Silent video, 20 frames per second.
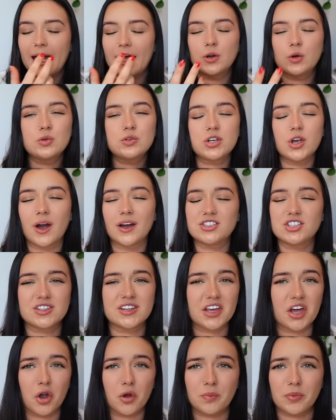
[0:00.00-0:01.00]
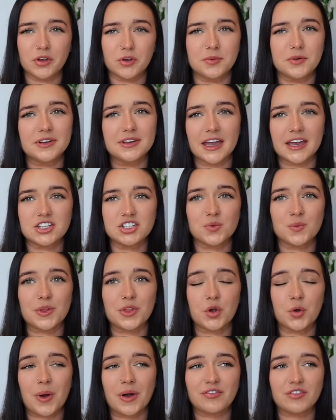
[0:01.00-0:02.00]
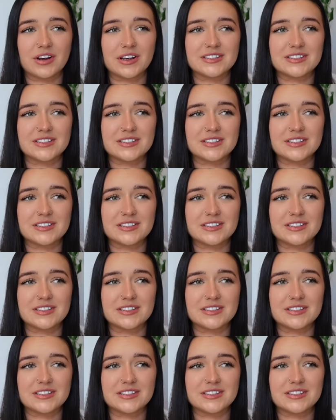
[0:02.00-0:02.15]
And also, I just think open communication with whoever it